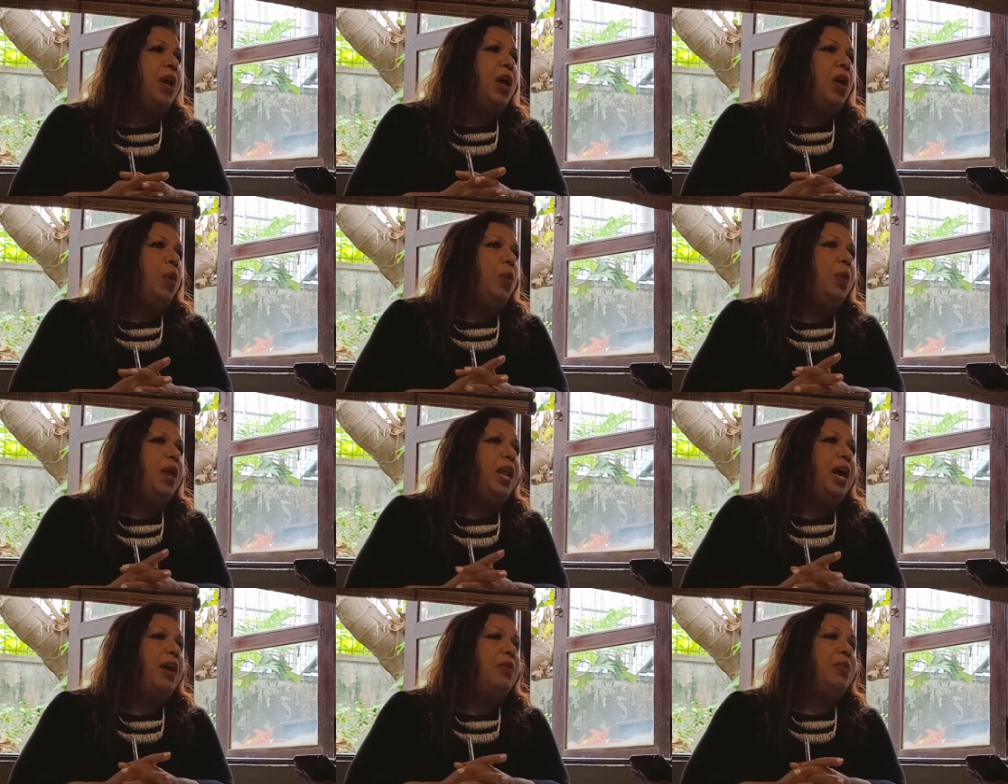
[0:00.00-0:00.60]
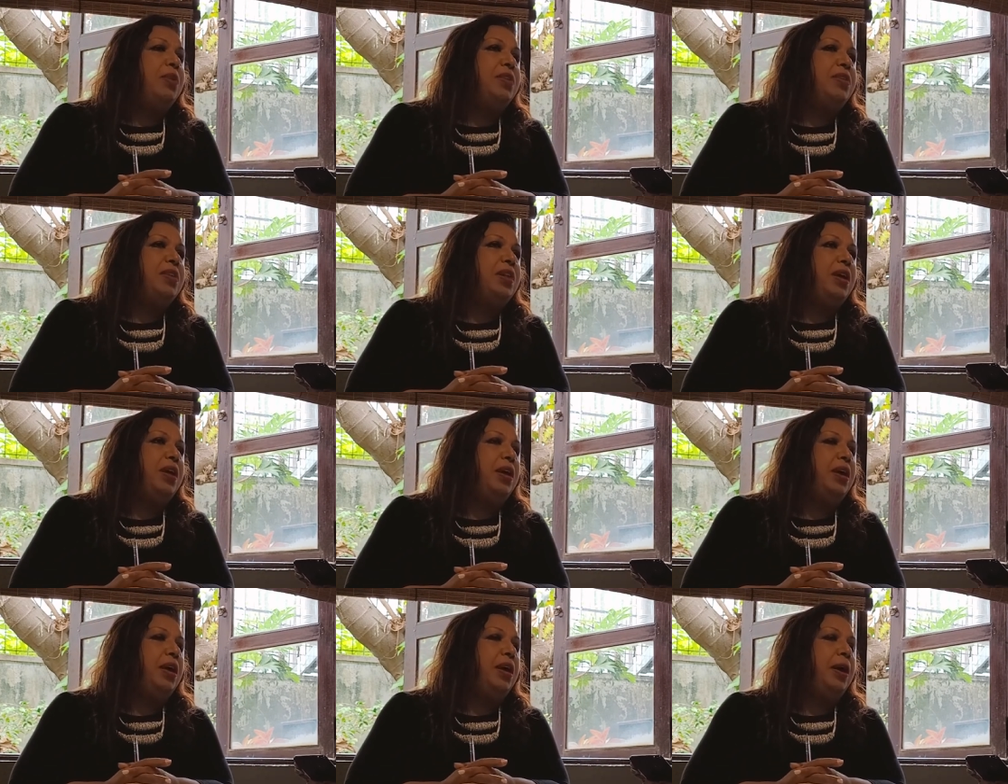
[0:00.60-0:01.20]
when I was
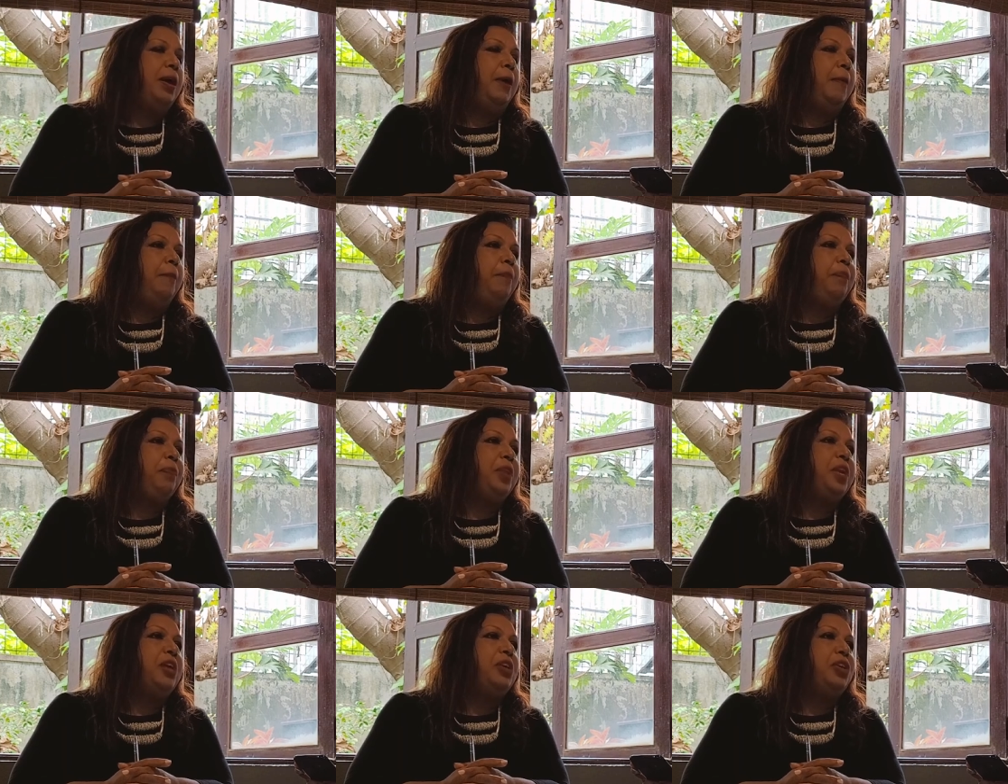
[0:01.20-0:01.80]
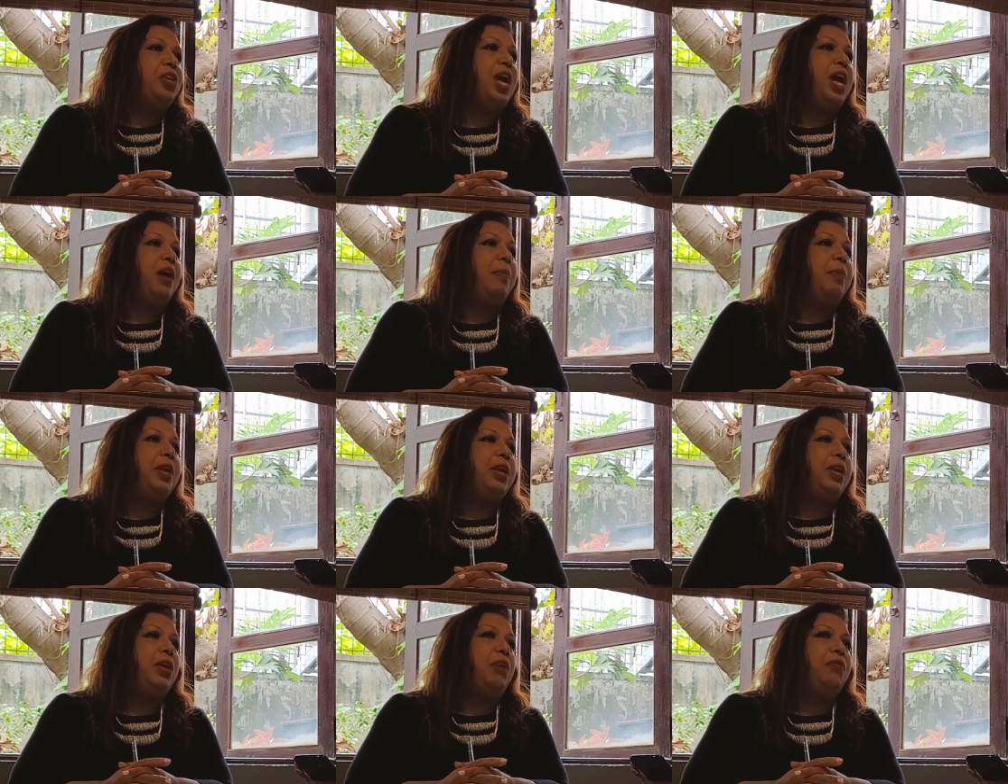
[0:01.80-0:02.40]
the um,
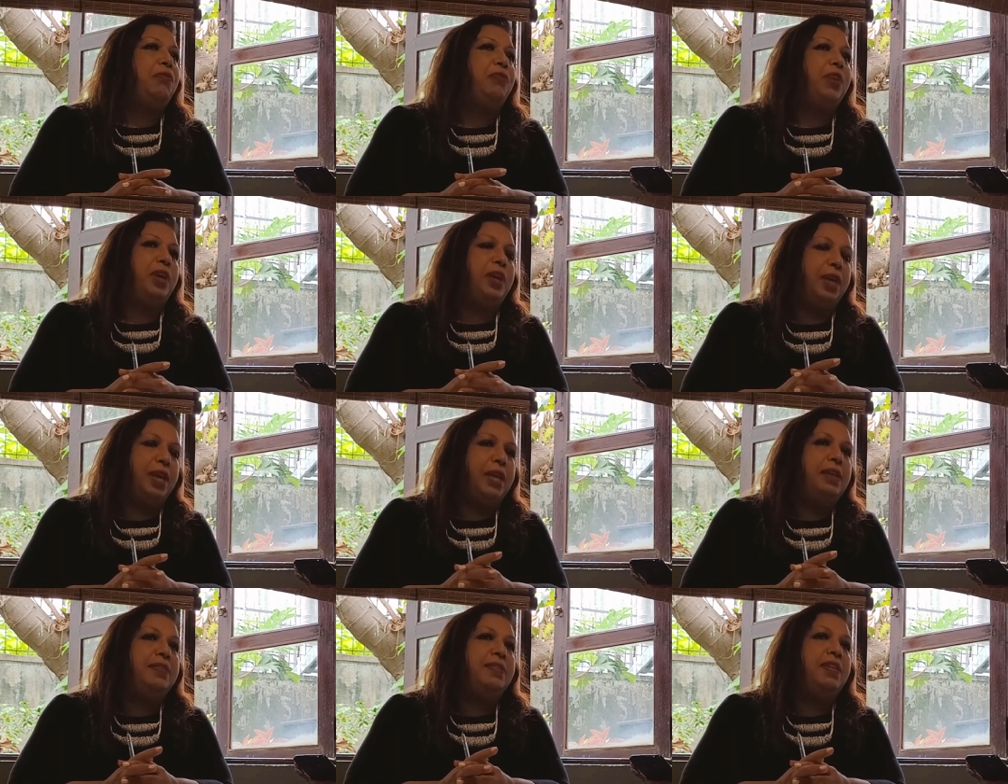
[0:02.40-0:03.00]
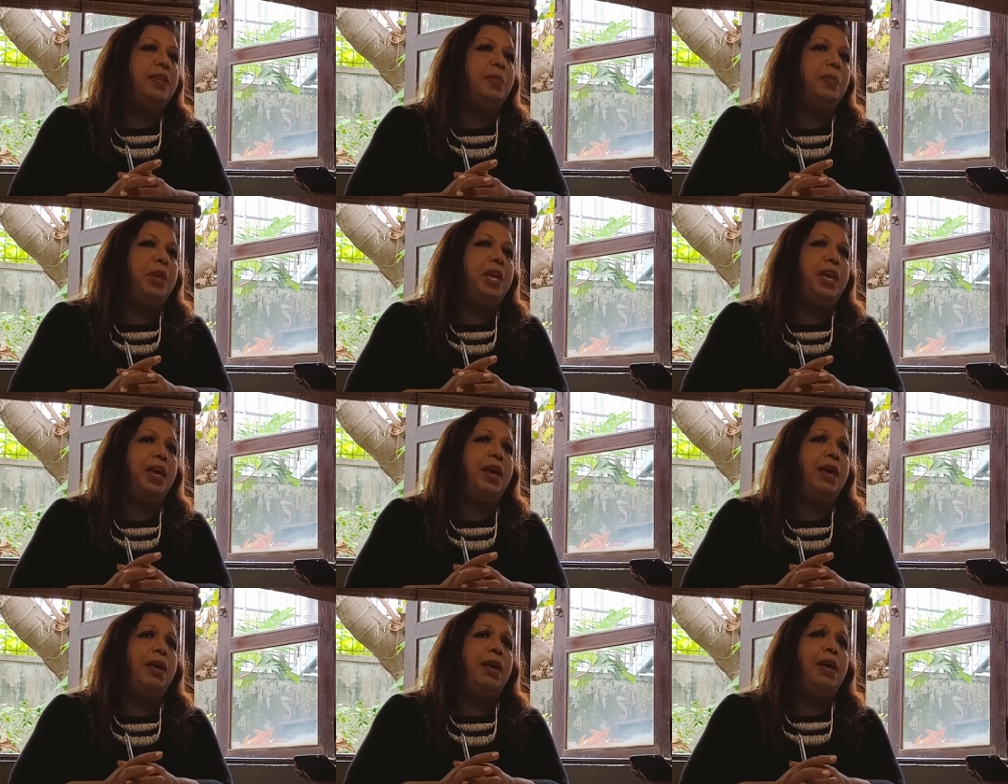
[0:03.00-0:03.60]
chairman of uh, N C P
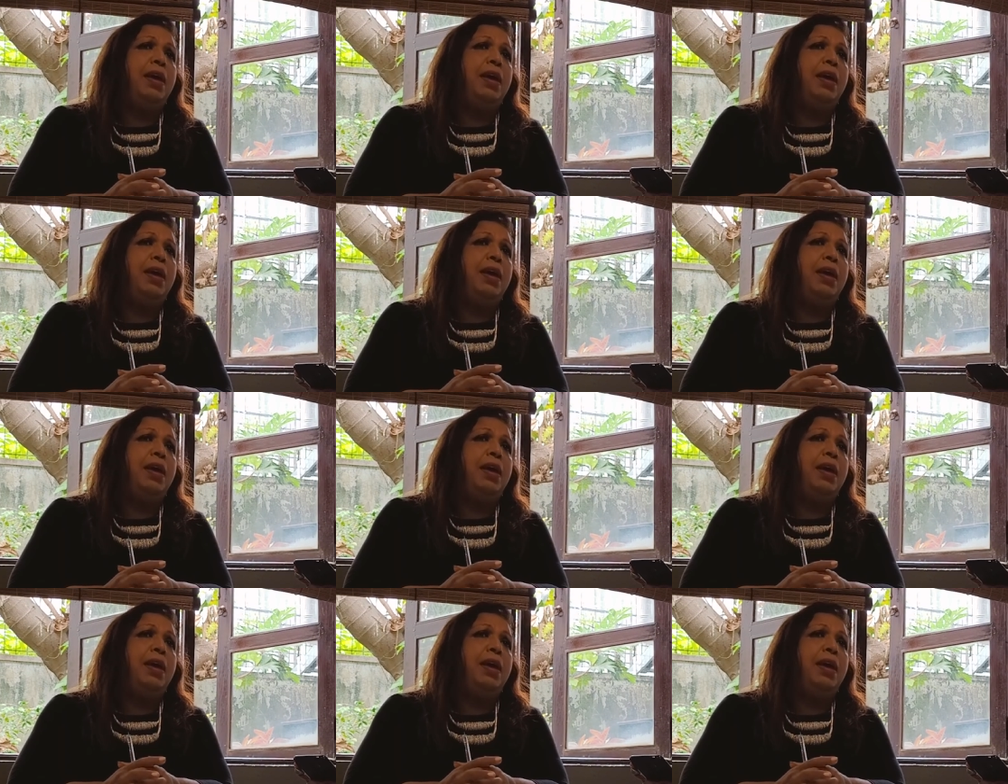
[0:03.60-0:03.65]
A.